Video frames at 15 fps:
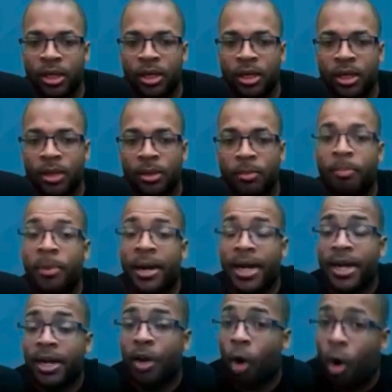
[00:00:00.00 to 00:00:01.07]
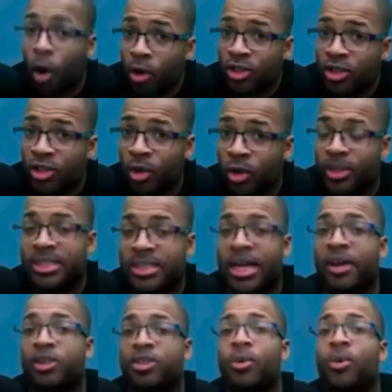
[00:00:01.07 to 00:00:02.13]
But it also is
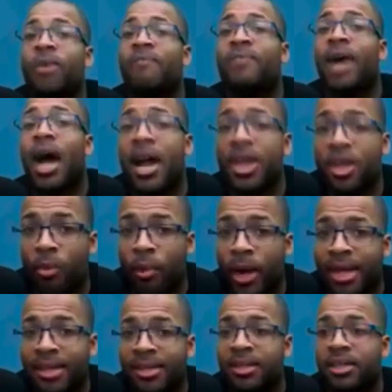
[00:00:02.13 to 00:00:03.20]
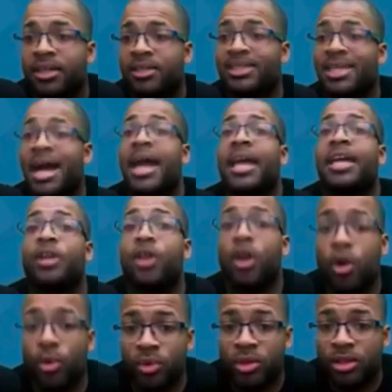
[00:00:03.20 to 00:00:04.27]
there to evaluate,
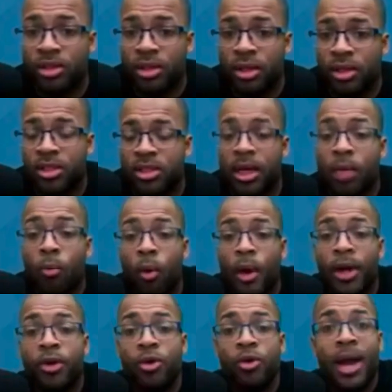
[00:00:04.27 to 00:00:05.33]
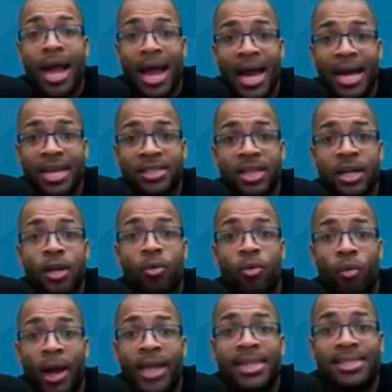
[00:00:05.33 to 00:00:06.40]
diagnose someone who has
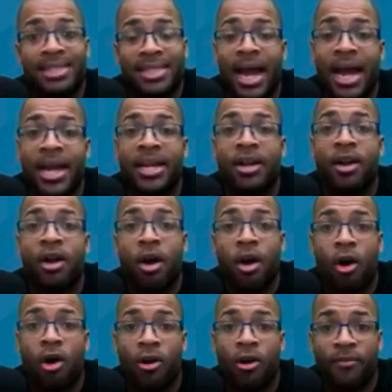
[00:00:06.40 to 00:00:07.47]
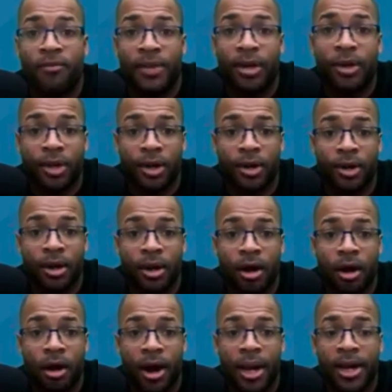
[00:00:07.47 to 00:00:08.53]
right-sided heart failure.
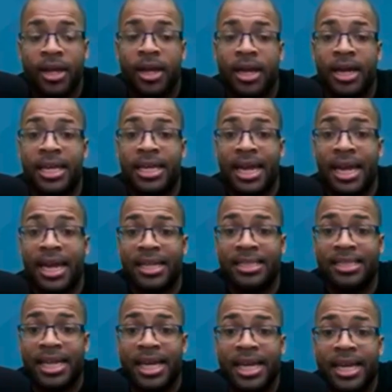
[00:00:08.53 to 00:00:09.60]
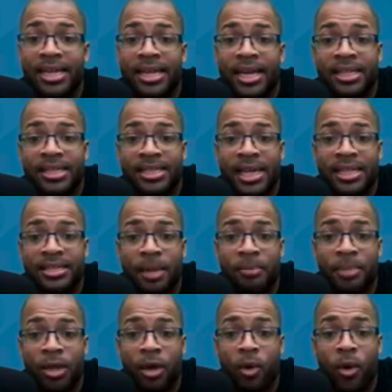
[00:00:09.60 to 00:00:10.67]
All right. Again, it say it says up in
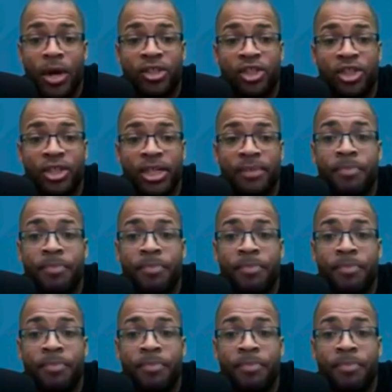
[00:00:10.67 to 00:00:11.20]
the question